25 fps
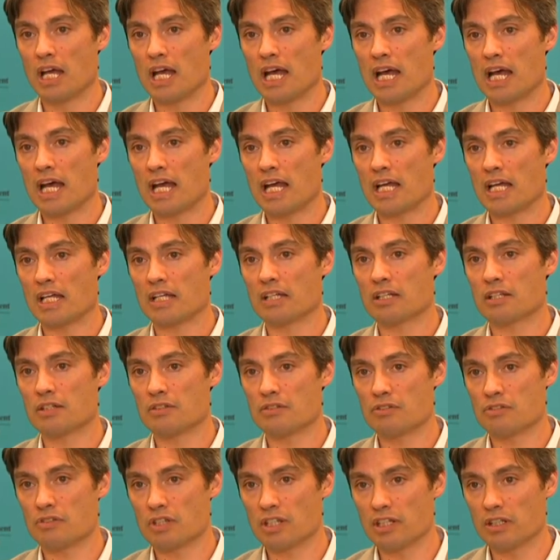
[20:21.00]
uh,
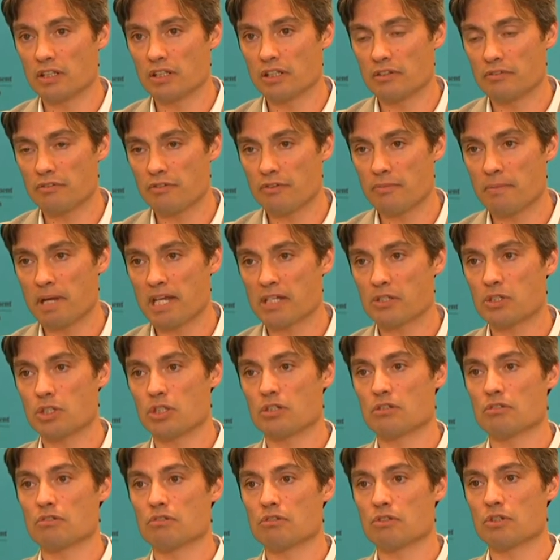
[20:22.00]
conceal
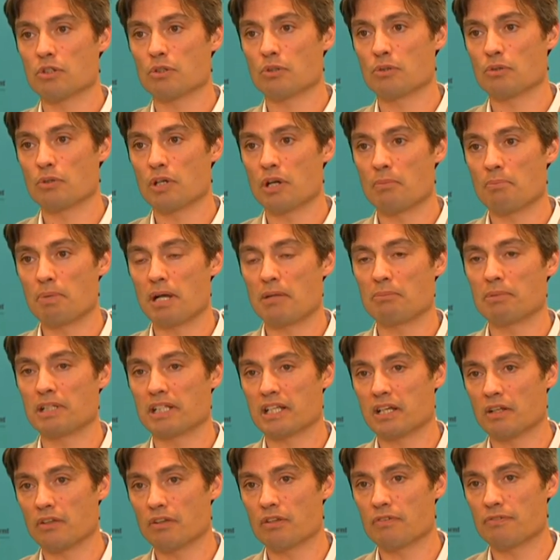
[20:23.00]
information to a public
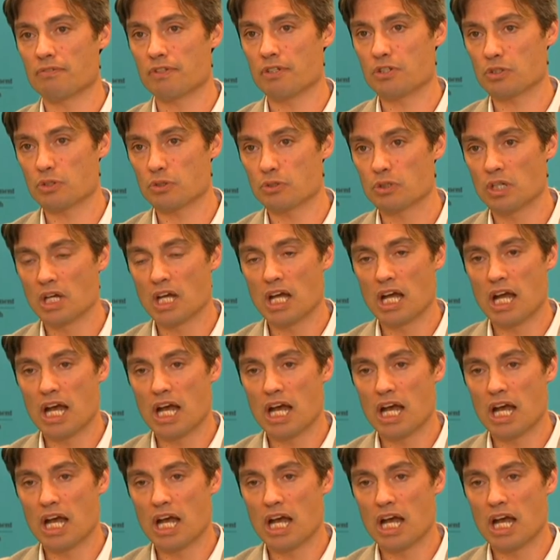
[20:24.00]
health official,